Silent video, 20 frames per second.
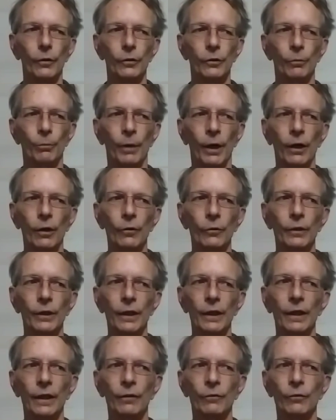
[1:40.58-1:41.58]
tomorrow
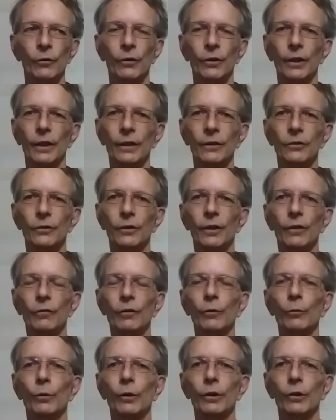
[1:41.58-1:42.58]
day after
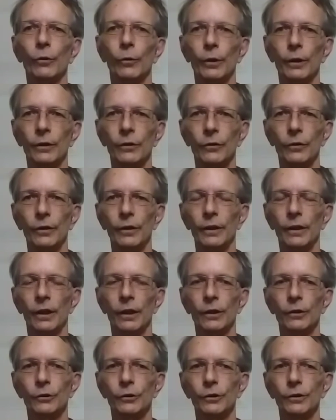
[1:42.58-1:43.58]
Thanksgiving, we're going to the
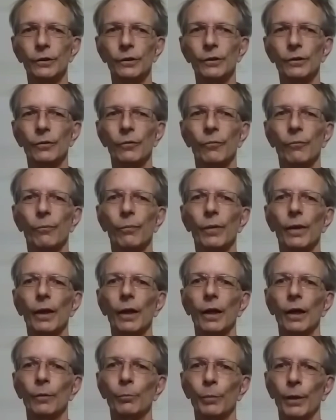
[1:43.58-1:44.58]
auction.
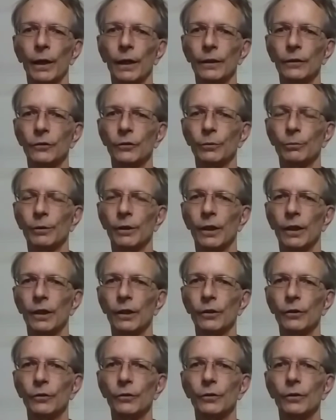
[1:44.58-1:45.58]
I'm buying some
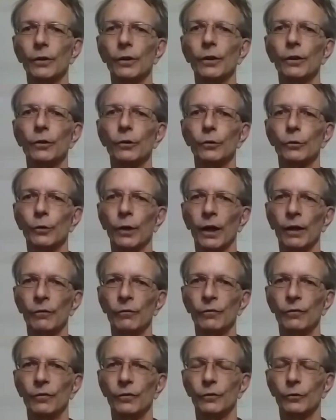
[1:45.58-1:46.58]
cars,
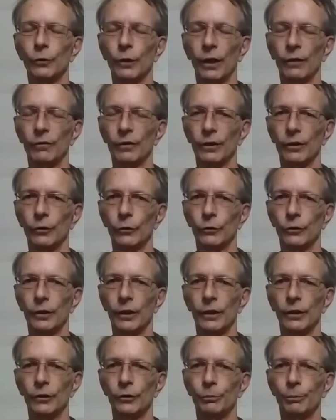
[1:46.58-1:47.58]
driving those
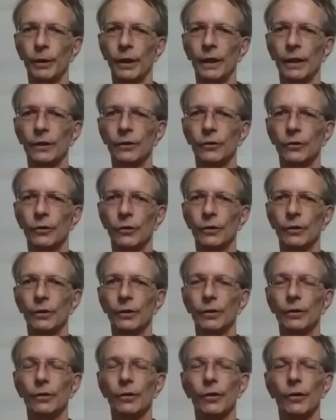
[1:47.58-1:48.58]
cars back to
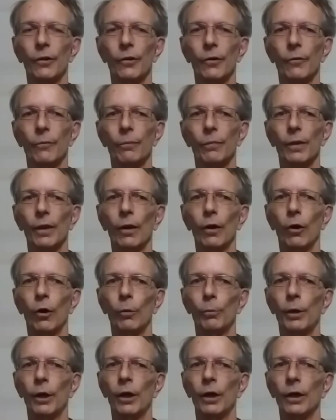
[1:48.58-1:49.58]

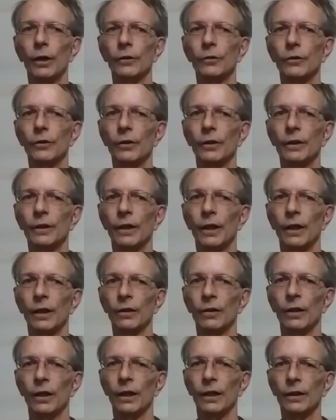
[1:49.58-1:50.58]
Omaha to the
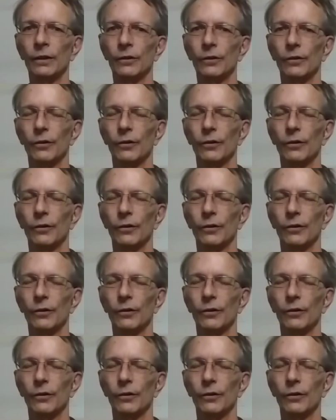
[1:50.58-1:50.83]
car lot.